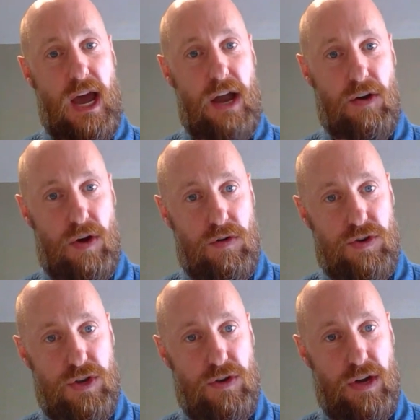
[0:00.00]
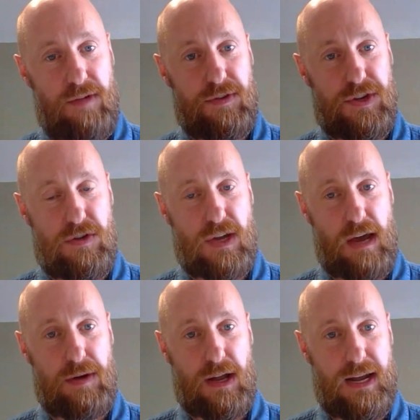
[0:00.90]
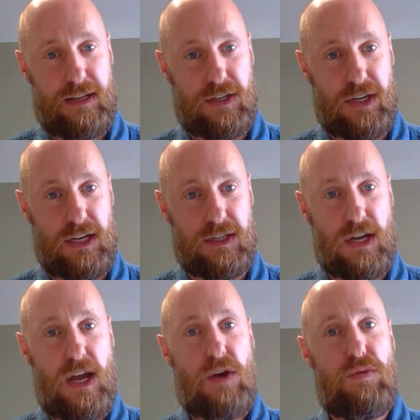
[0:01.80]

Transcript: and our own new chemical entities,